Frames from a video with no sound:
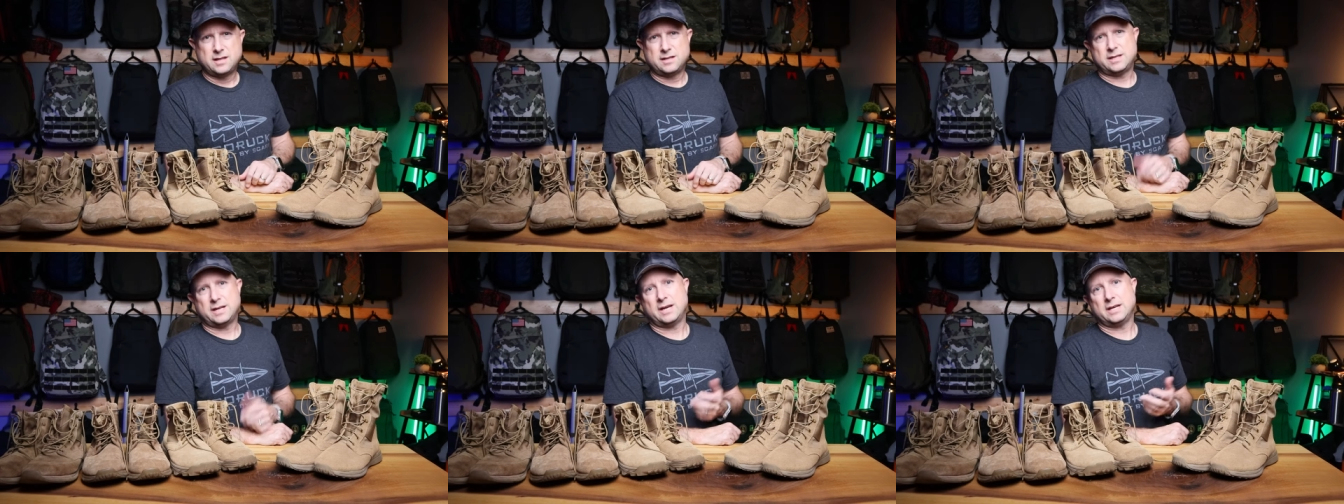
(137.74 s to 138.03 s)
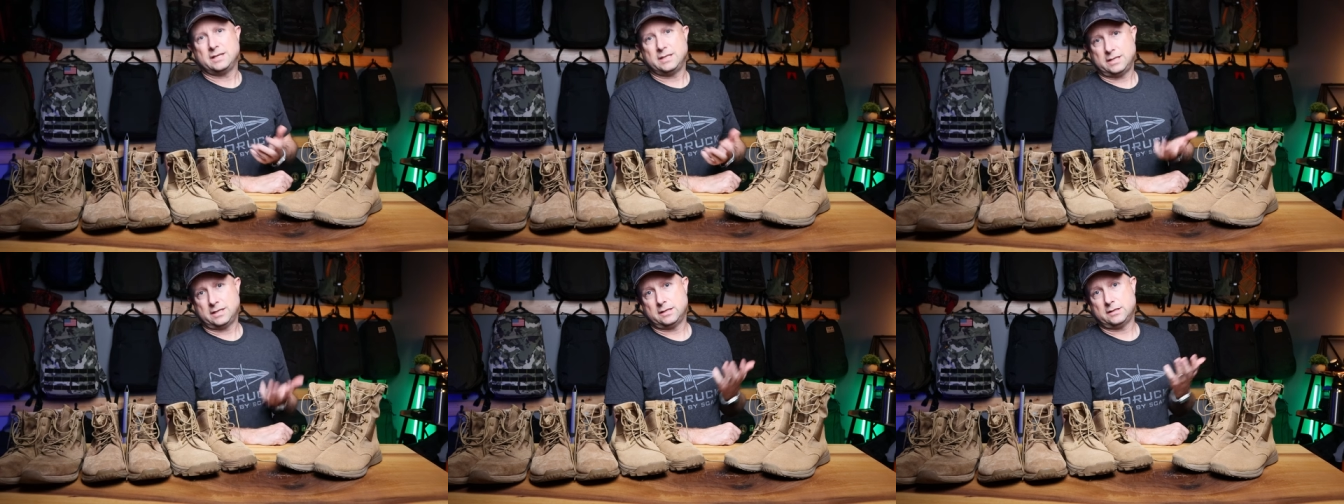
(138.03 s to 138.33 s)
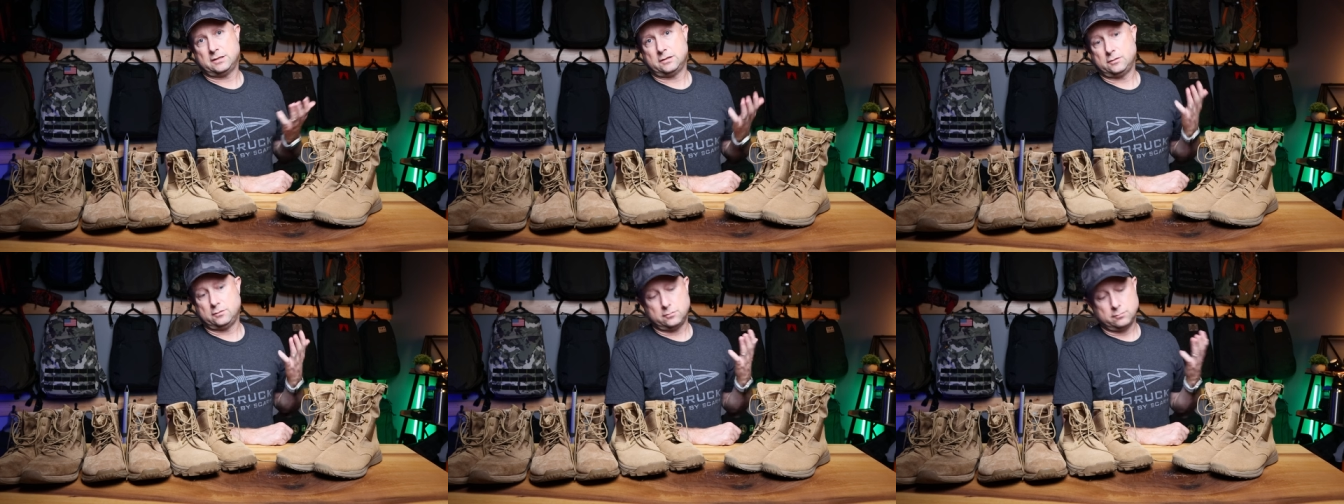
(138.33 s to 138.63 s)
that I
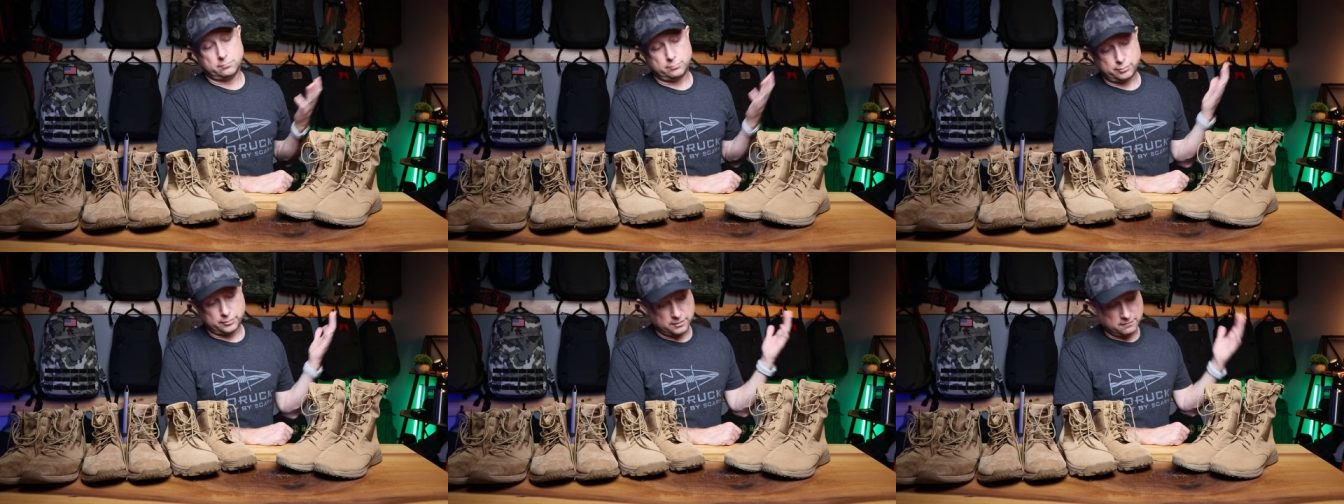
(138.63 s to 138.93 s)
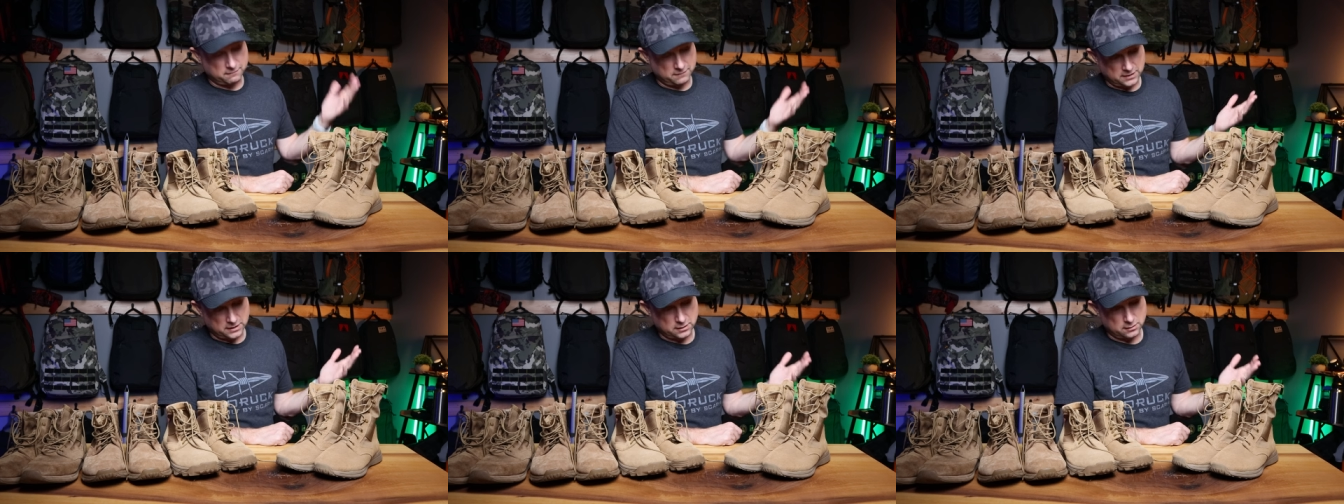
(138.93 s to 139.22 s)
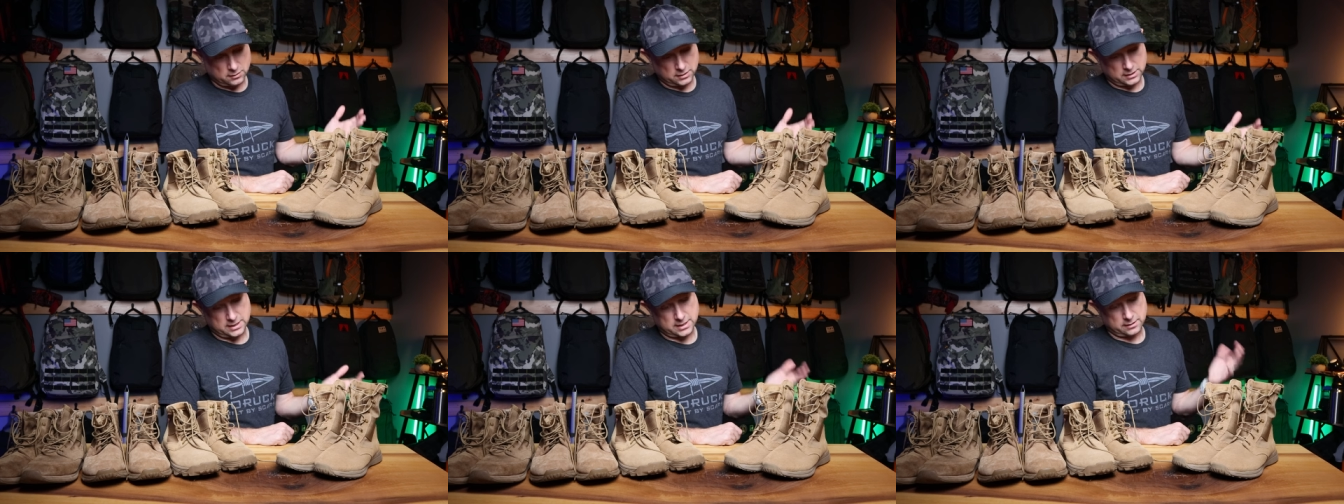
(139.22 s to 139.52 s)
needed to put a
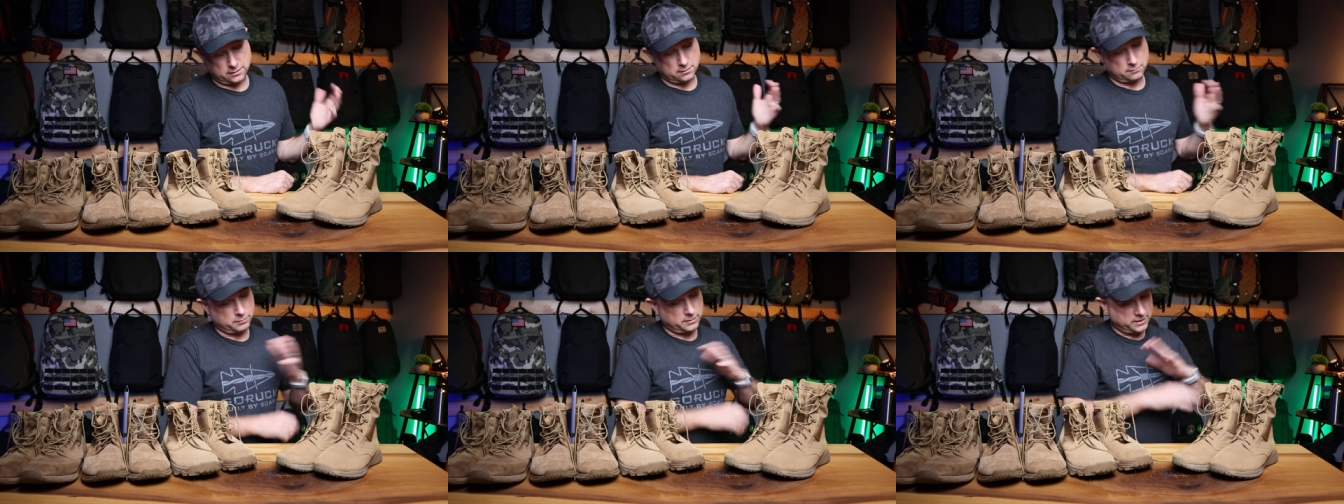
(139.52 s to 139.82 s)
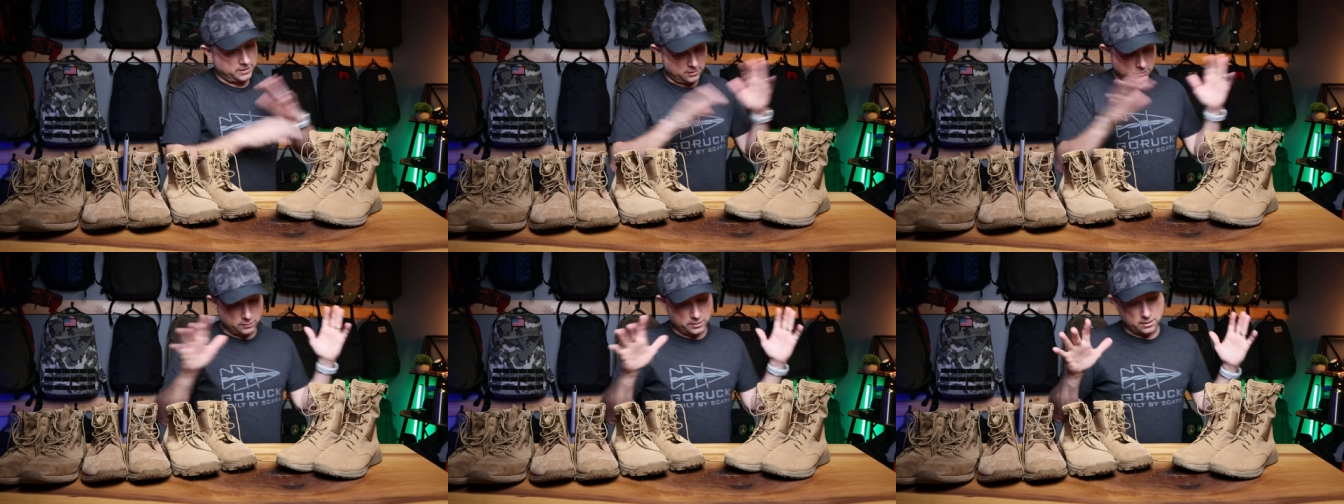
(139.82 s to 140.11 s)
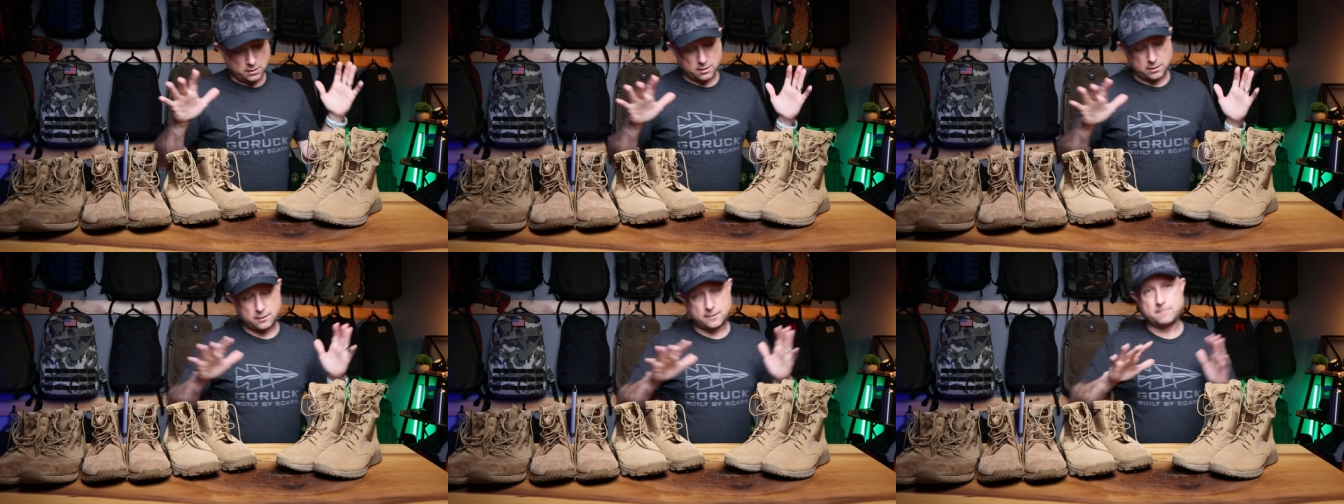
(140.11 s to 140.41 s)
video together. But here
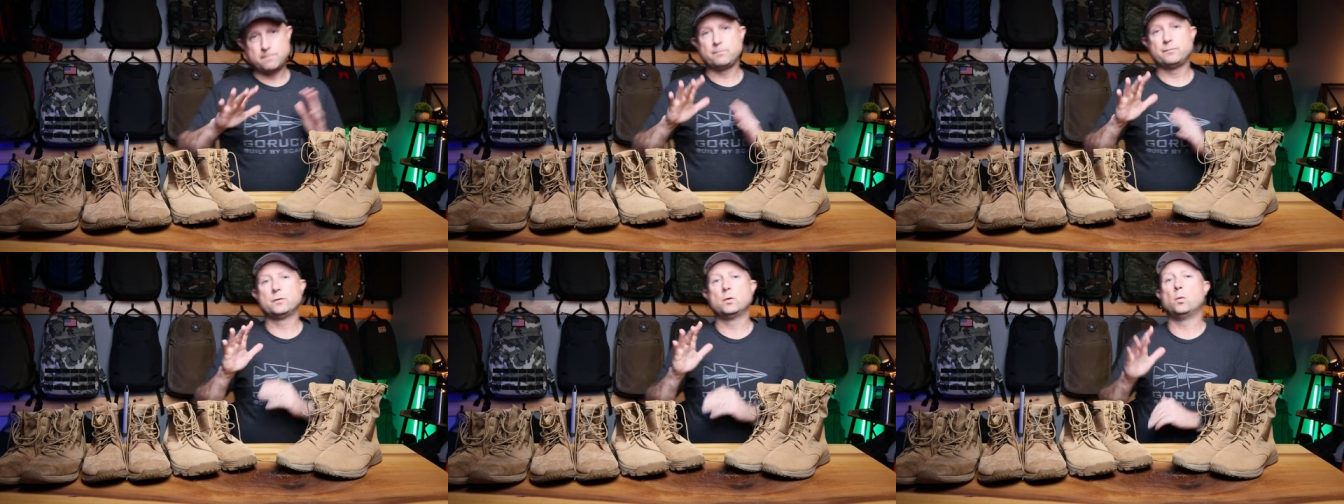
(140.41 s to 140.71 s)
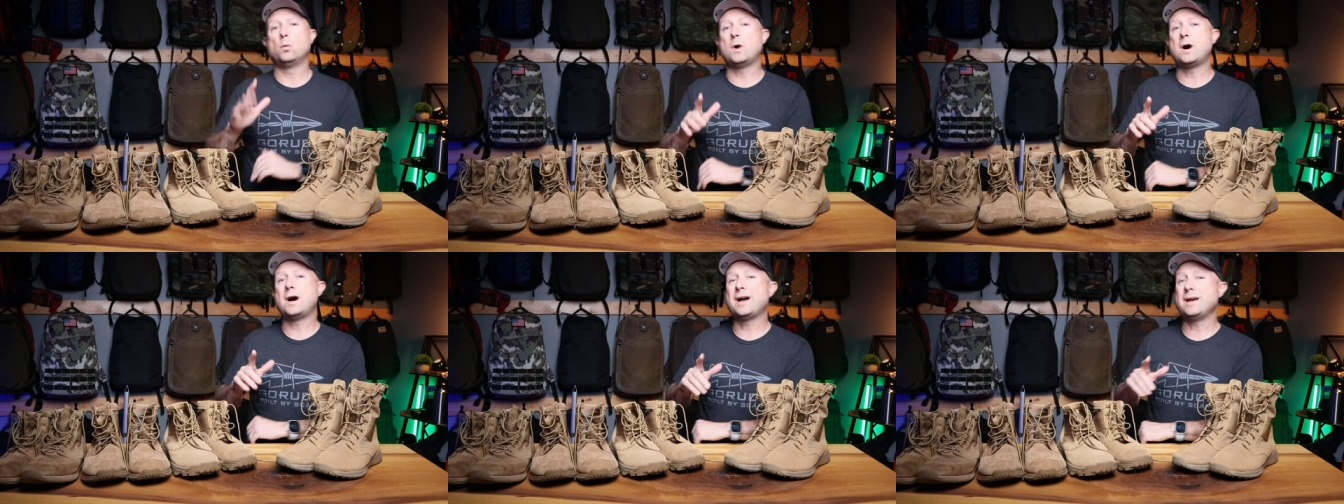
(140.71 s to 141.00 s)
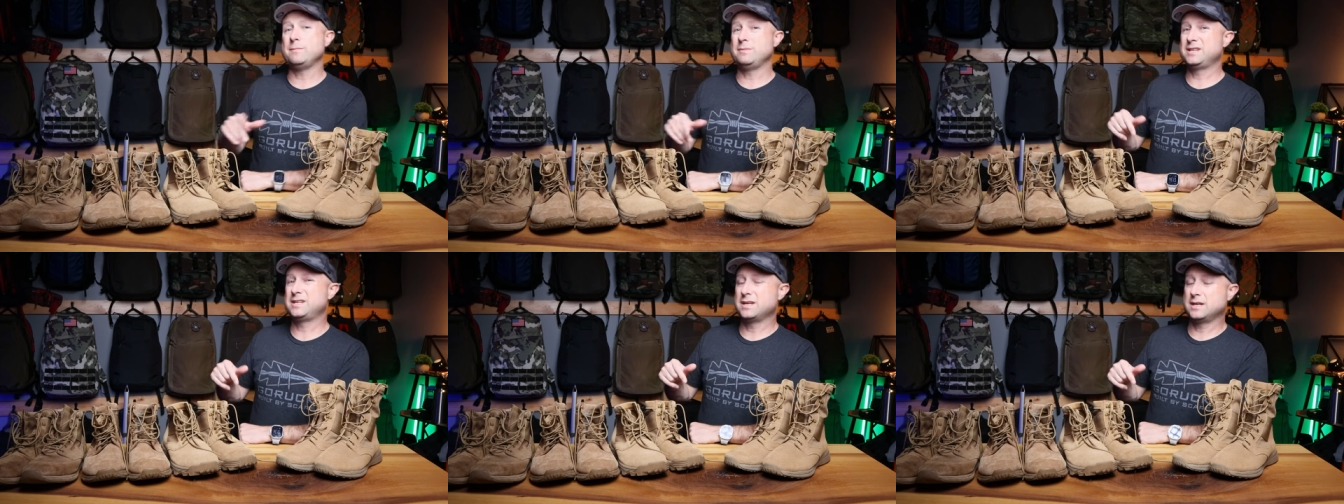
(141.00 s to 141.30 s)
we are.
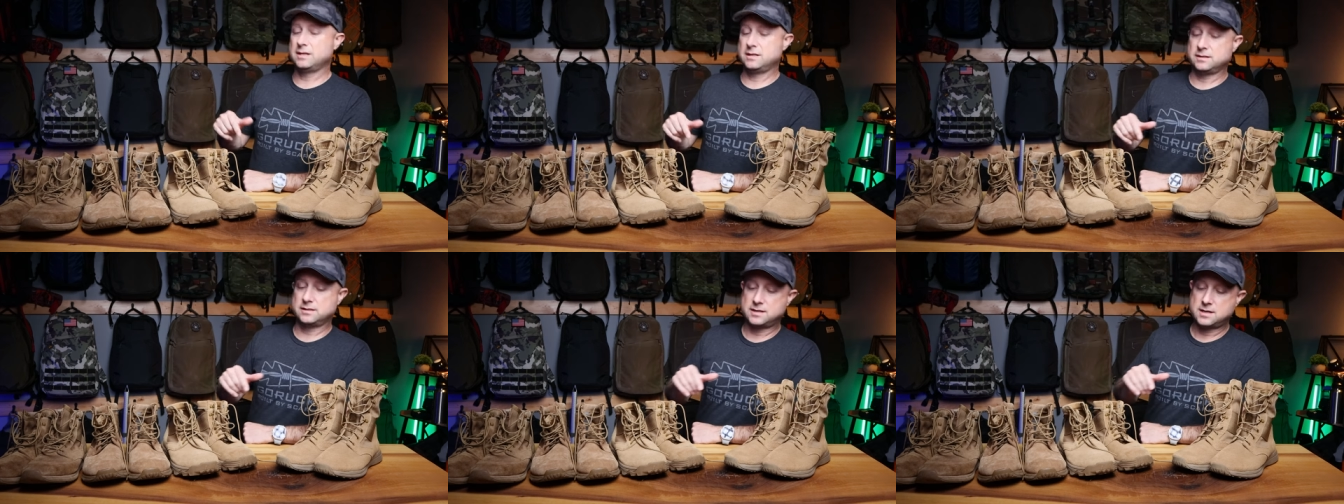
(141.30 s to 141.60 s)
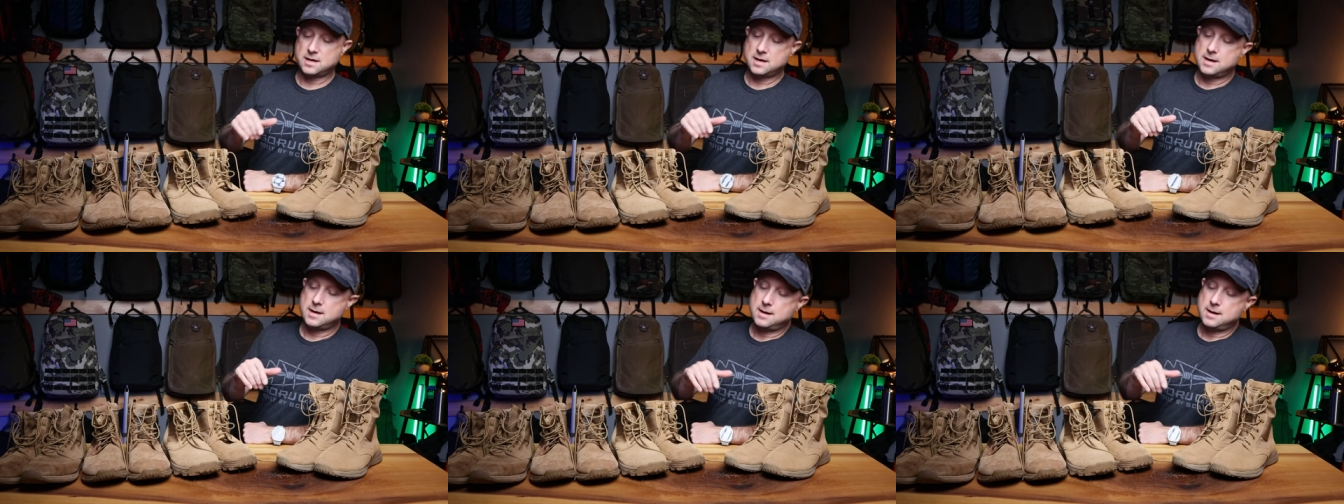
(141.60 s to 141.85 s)
Why? Because